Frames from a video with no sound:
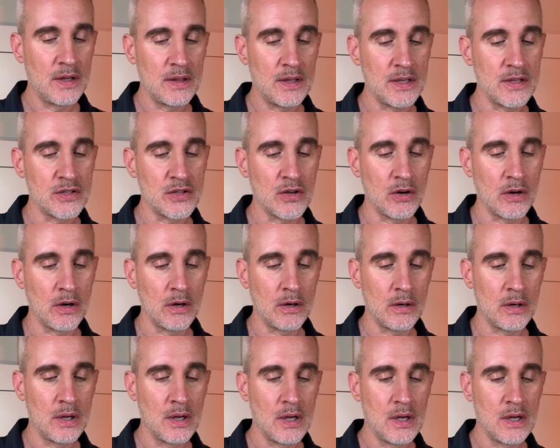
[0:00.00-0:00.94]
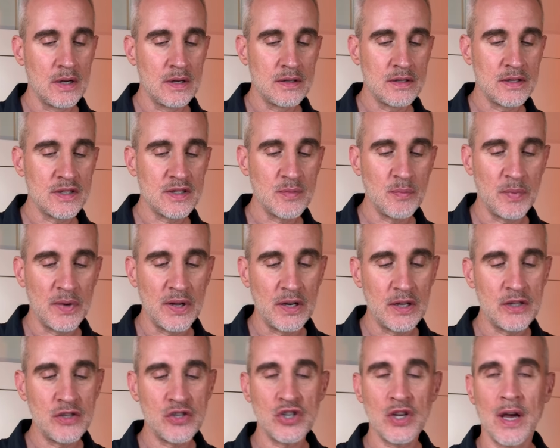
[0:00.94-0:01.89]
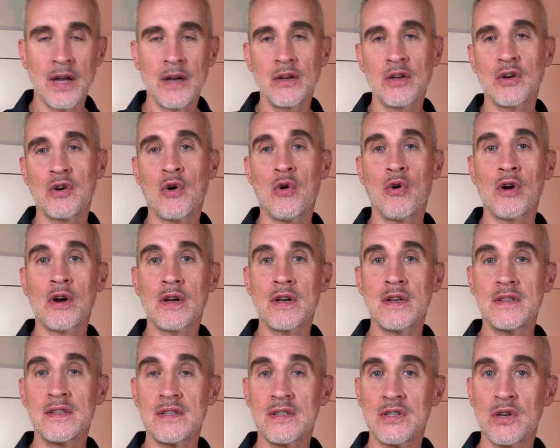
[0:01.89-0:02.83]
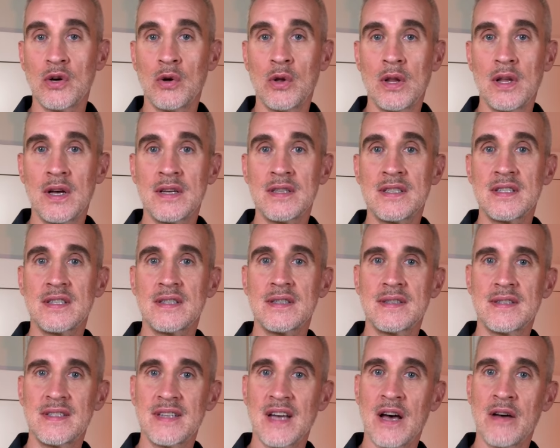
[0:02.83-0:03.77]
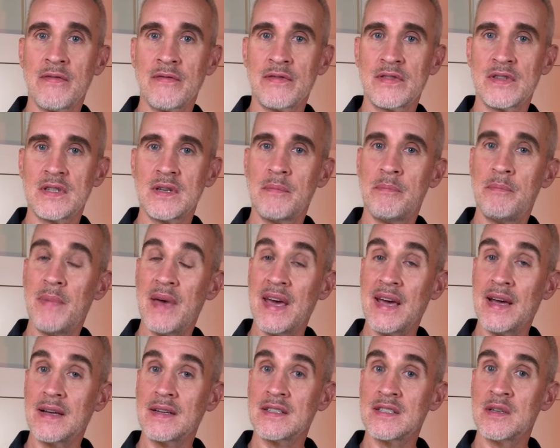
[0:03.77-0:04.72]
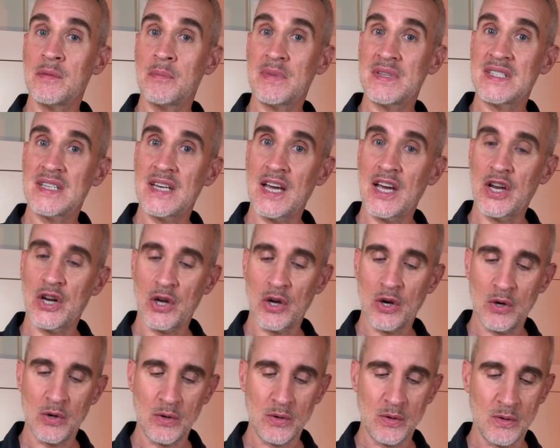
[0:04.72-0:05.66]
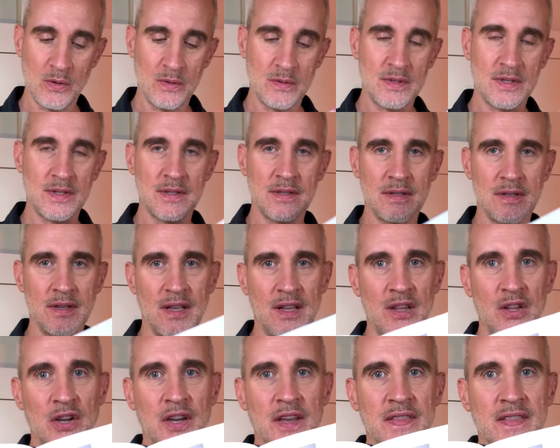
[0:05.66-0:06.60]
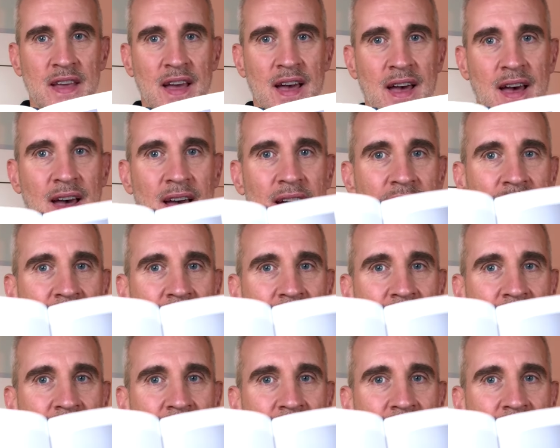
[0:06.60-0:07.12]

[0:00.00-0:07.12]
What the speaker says: These are spinach and gorgonzola stuffed baked potatoes. Look at that.